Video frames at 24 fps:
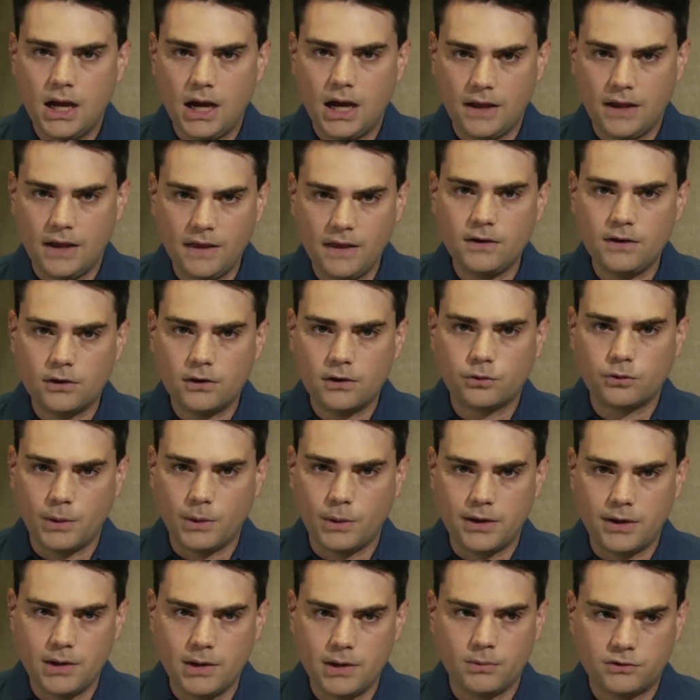And then there's the
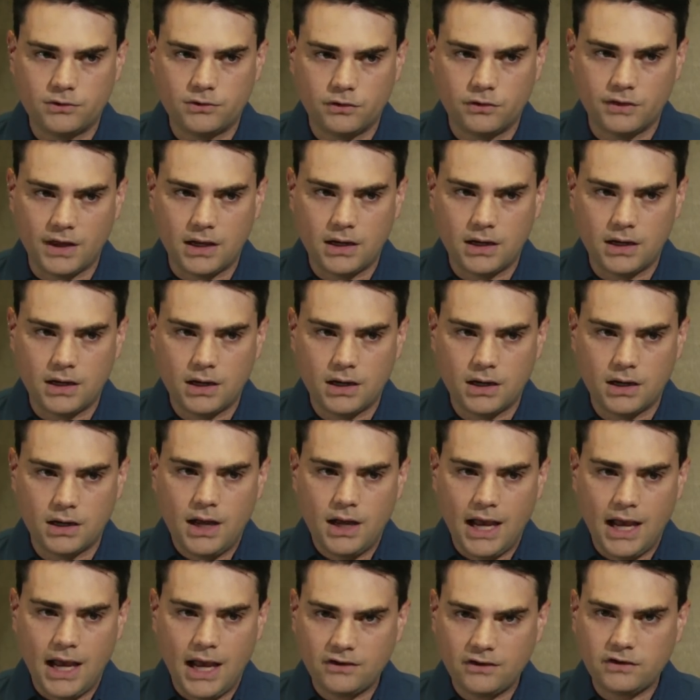way to read it, which is that
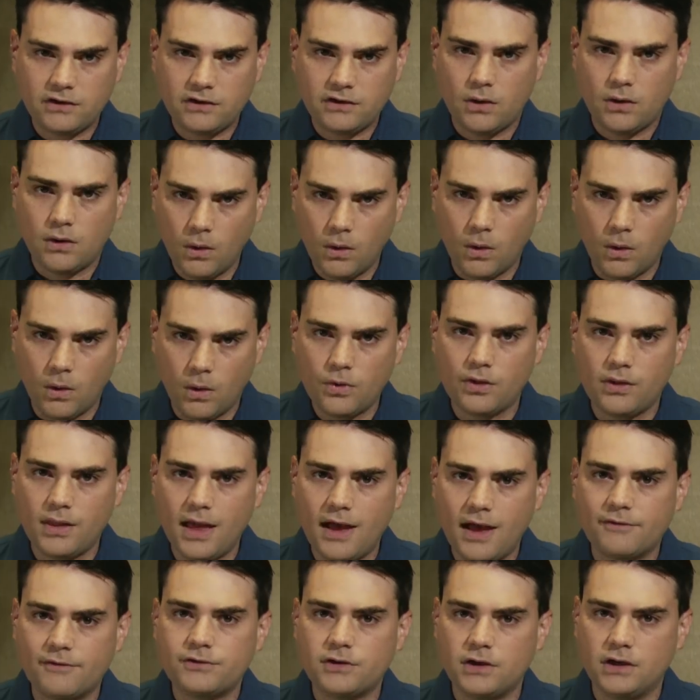as a whole, the
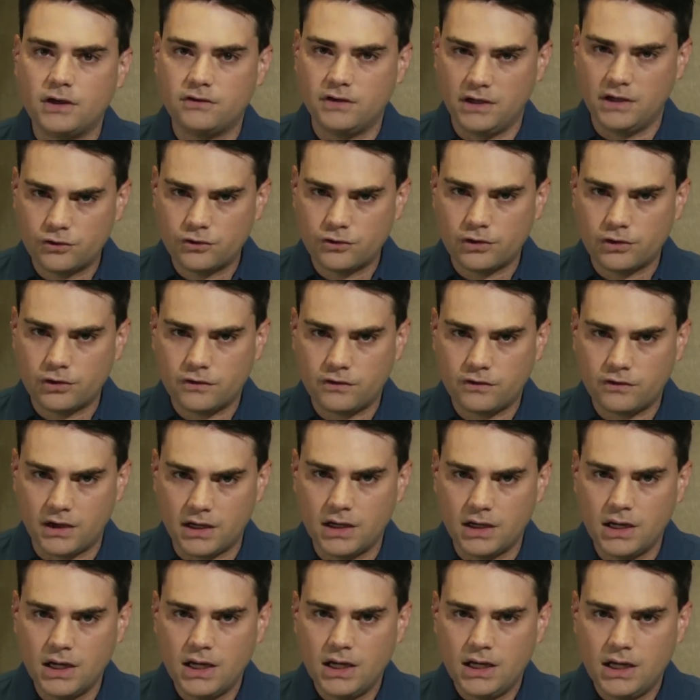left is
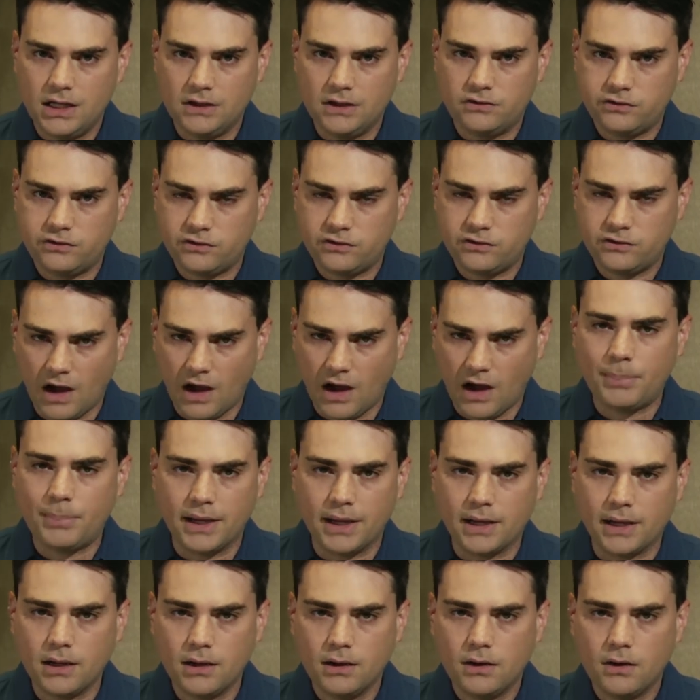interested in
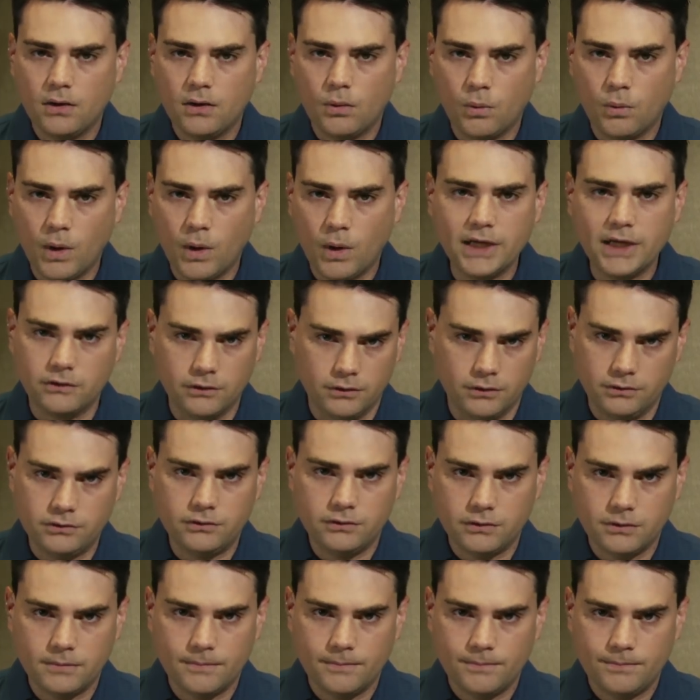stomping white
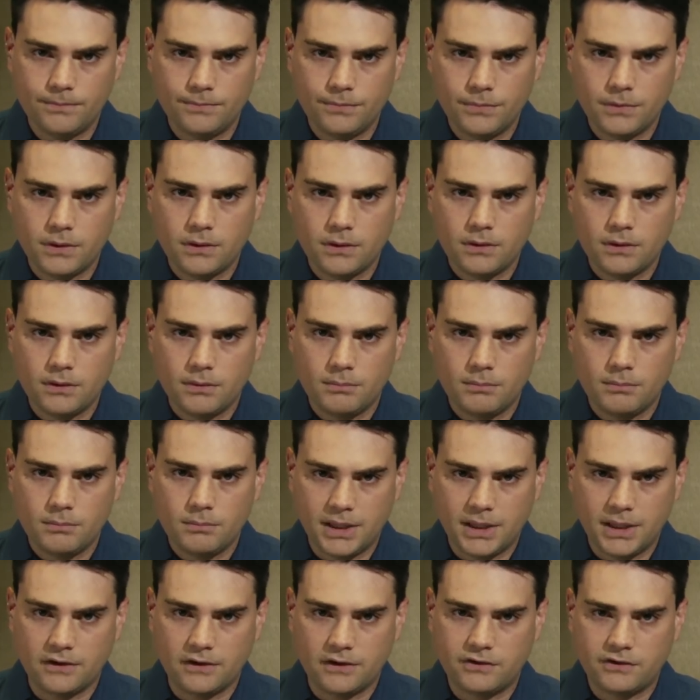dudes
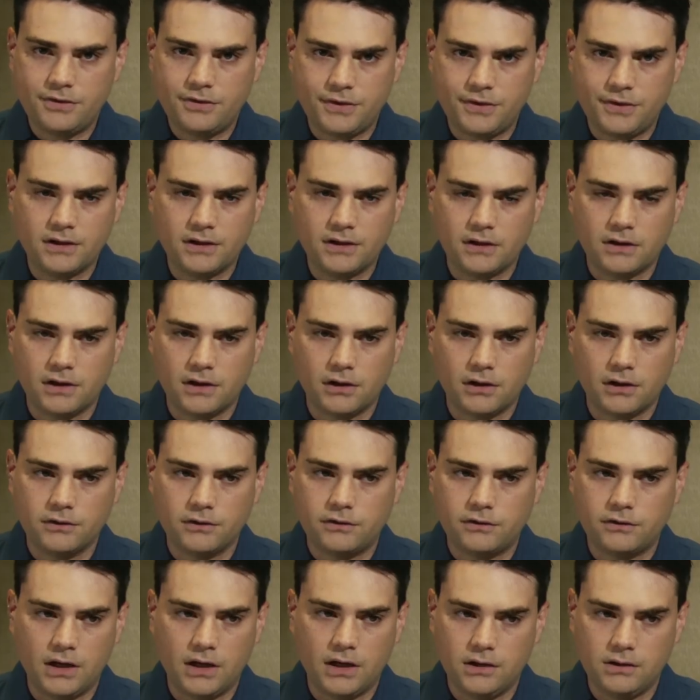because they think that there
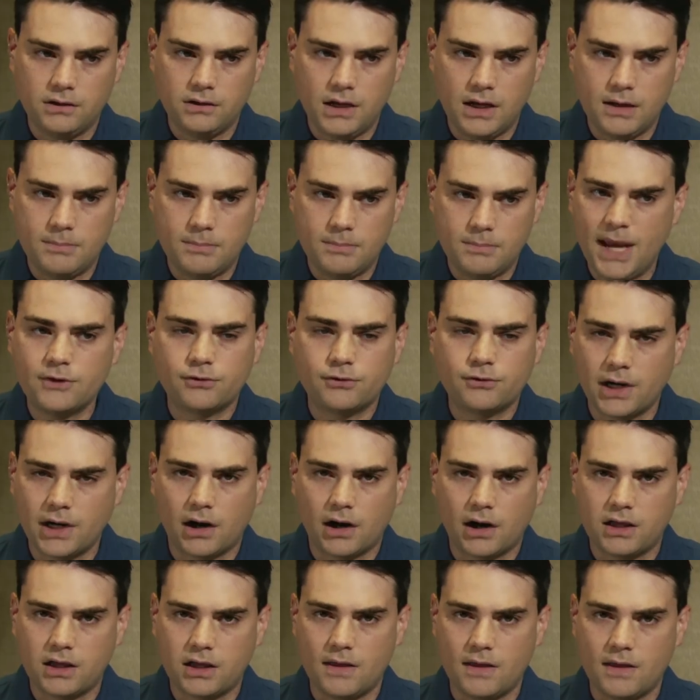is a, a
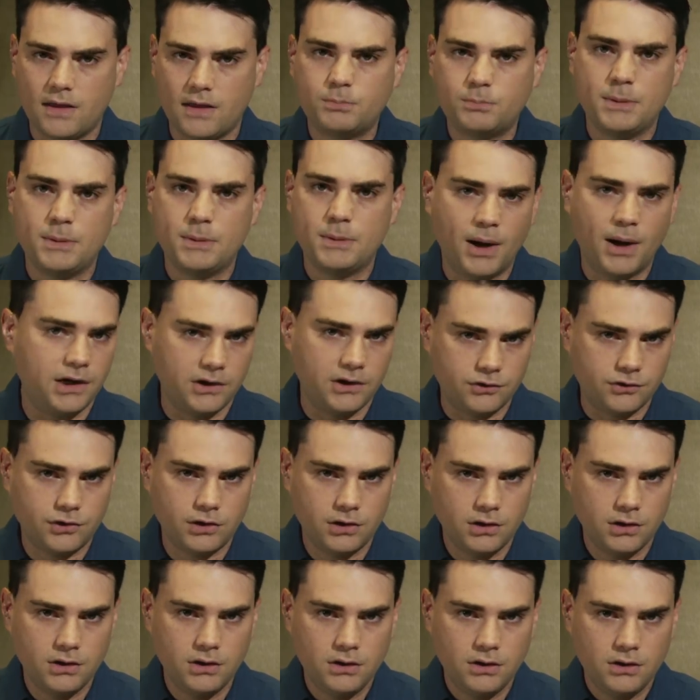patriarchy that must be punished.